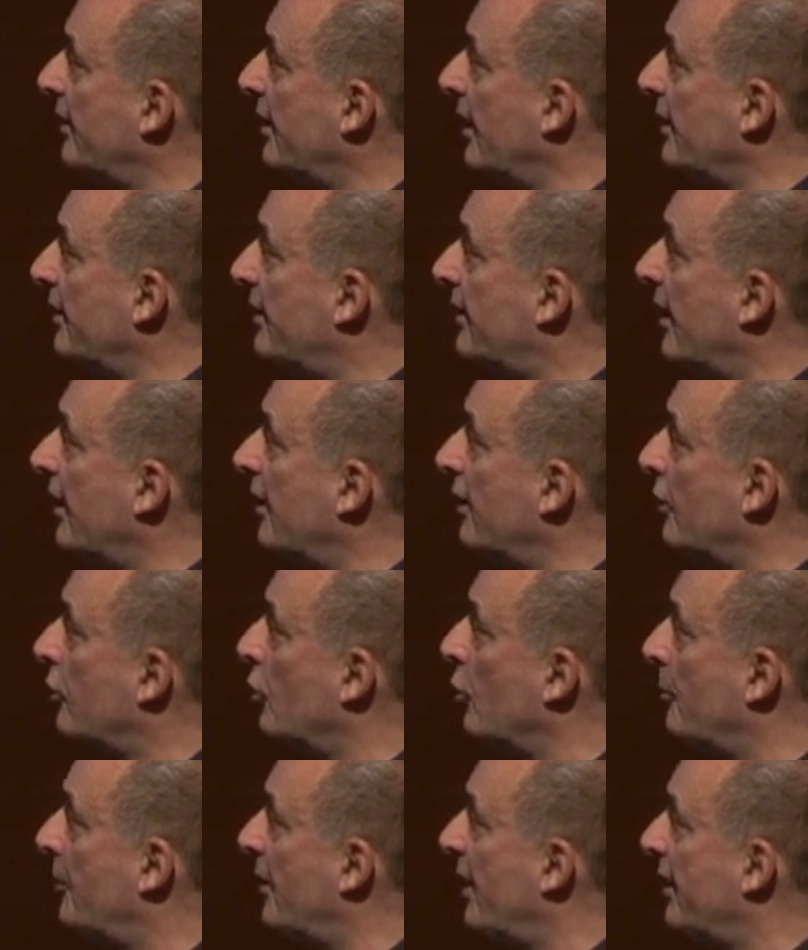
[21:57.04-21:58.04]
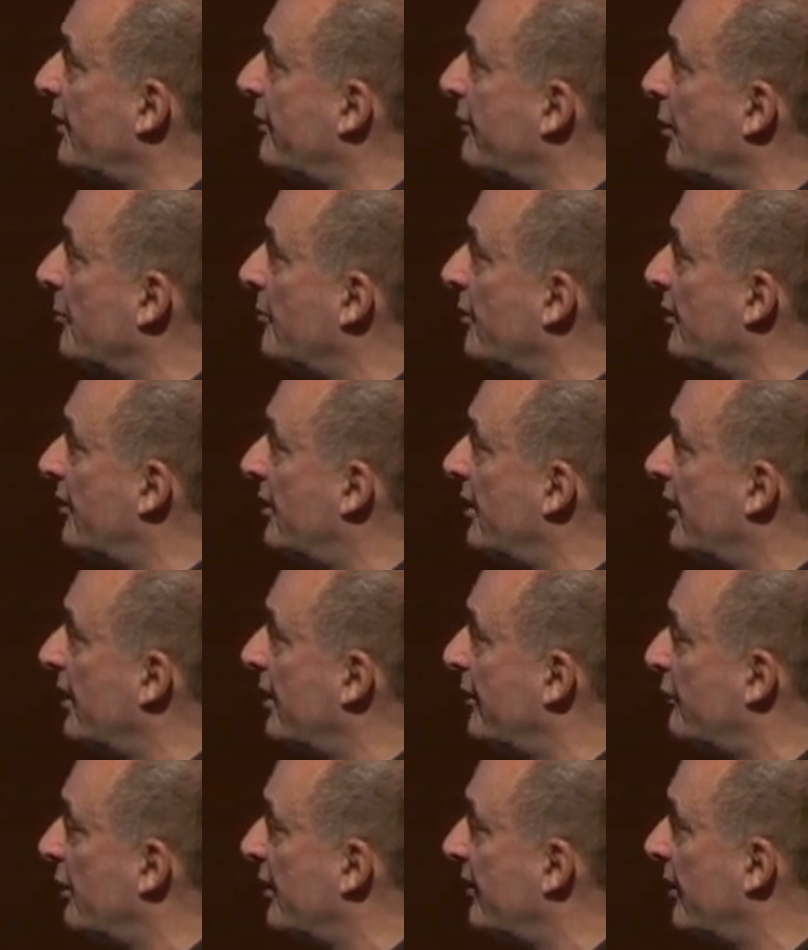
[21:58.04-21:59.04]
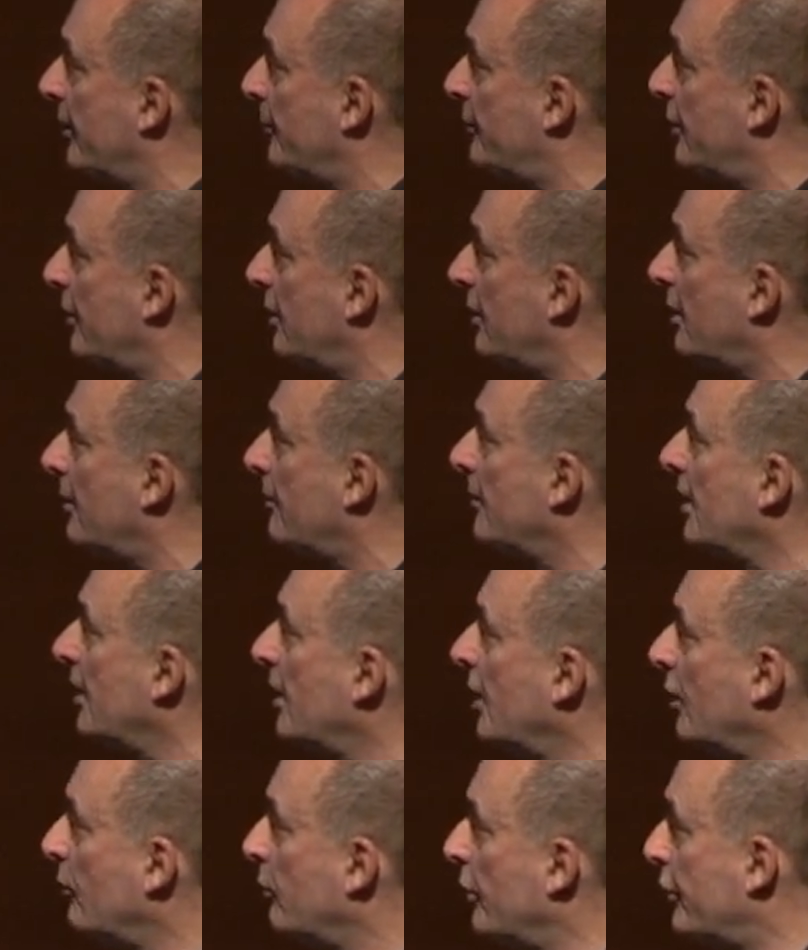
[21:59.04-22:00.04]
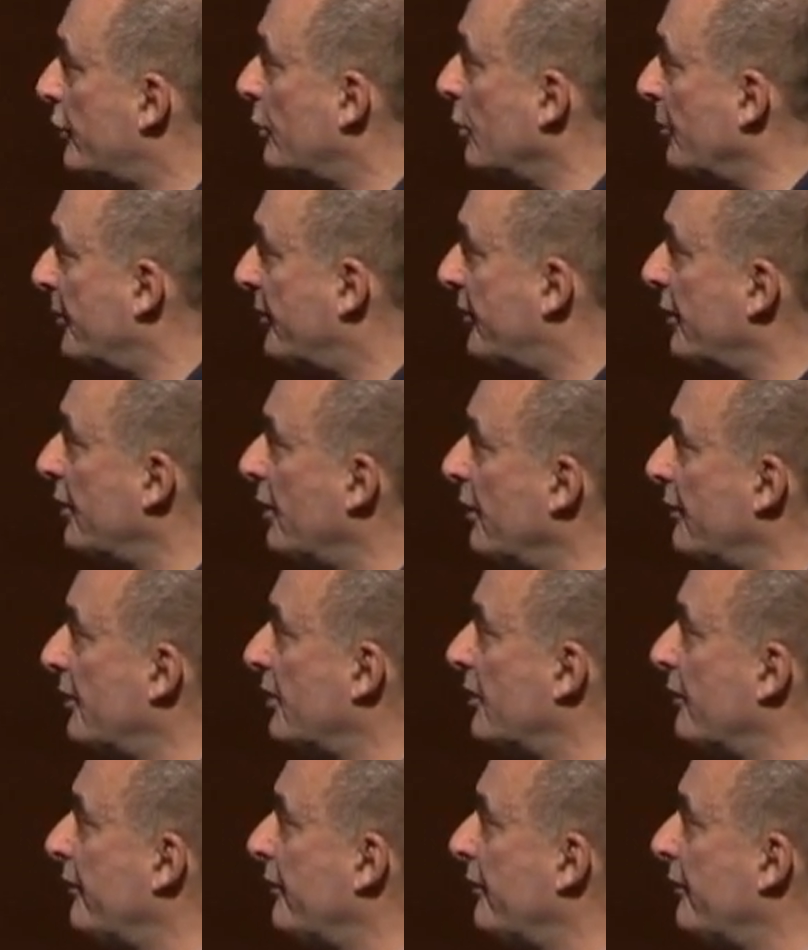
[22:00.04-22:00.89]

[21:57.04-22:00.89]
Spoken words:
the entire complex from the TNF receptor. What you observe is